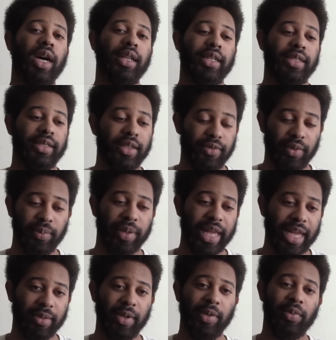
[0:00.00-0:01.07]
these different
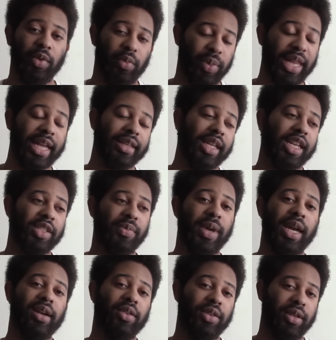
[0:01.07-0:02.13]
black people, Black Lives
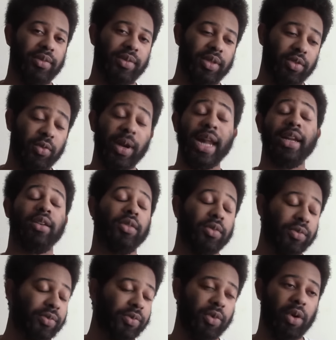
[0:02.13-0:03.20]
Matter, the
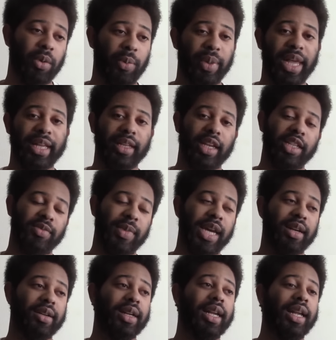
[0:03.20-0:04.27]
radical form of Black Lives
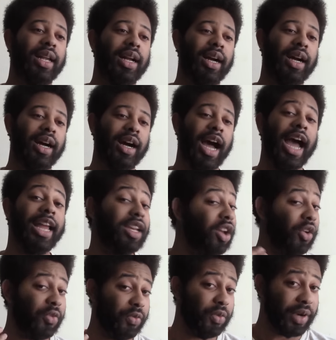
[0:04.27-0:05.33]
Matter, I
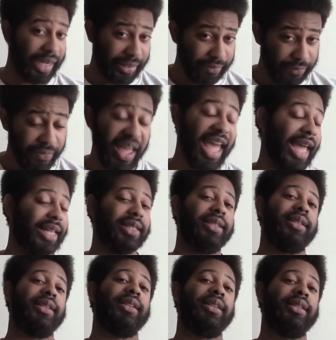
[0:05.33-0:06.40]
know for a fact
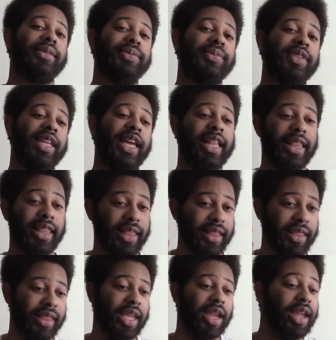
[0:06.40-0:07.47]
that
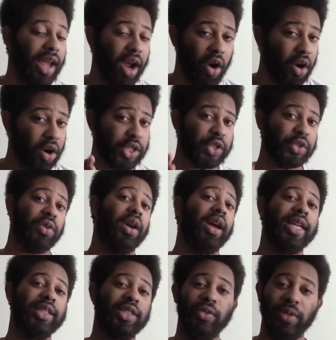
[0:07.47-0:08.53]
they are
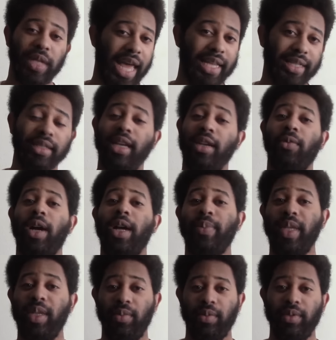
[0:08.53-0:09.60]
trying to gaslight white
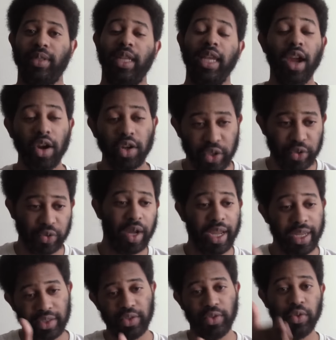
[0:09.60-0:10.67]
people. They are
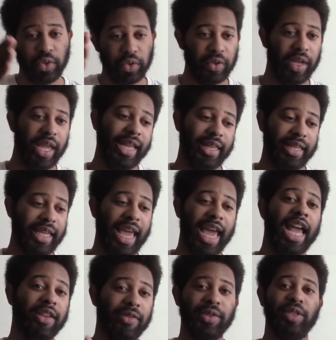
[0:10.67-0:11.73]
trying to create the
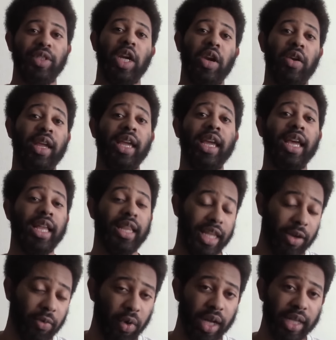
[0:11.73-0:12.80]
adversary
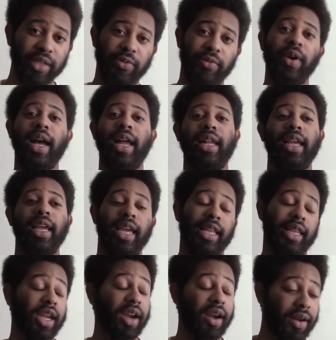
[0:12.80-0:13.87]
they want to fight.
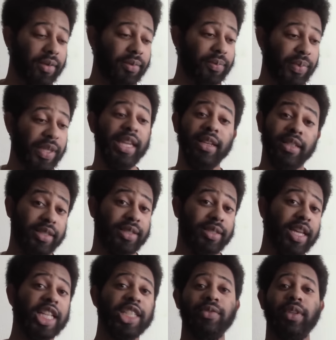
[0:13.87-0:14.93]
And they are being
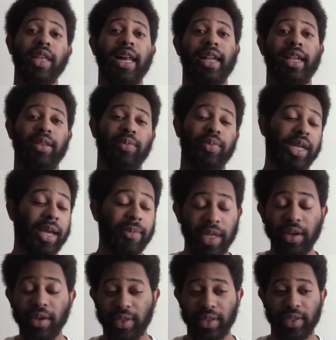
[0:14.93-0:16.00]
successful at it. But I'm
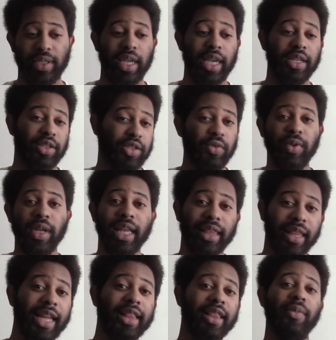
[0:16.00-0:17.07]
here to say, do not
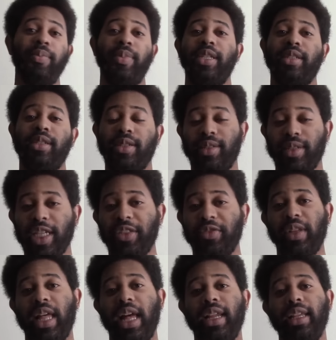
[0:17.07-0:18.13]
let them be
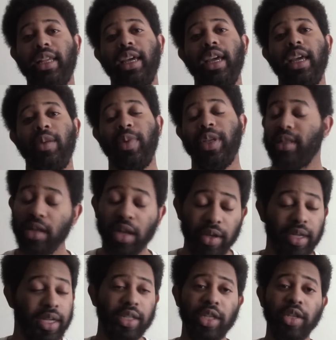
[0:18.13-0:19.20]
successful at it. Because all you're
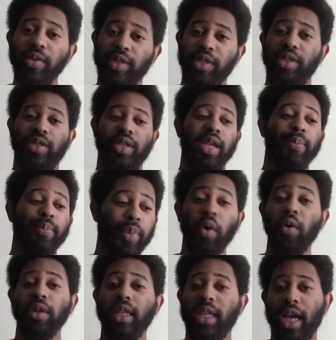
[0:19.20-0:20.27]
going to do is just
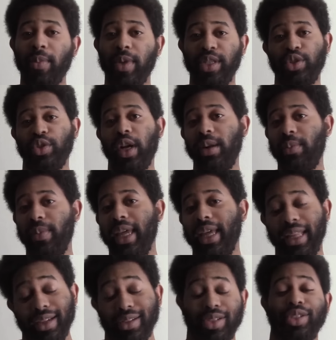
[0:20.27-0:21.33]
embolden them and try to make,
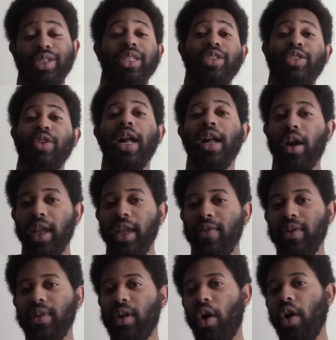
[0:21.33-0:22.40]
and they're just going to try
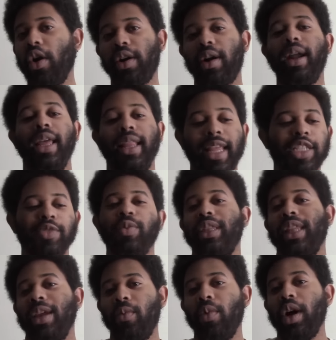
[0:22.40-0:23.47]
even harder. That's what
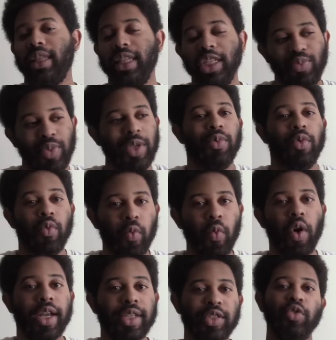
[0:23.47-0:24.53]
they want. These people
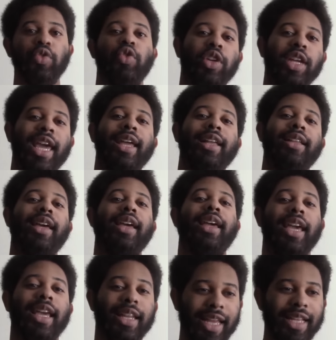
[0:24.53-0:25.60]
want to create
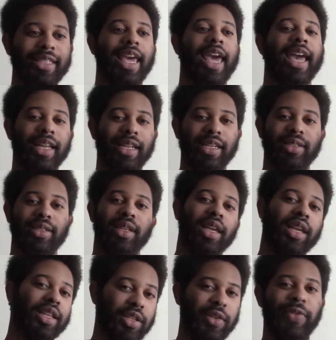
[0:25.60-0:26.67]
an antagonist
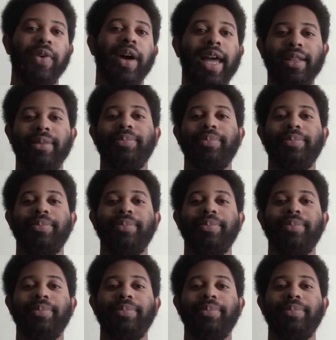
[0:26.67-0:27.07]
to fight.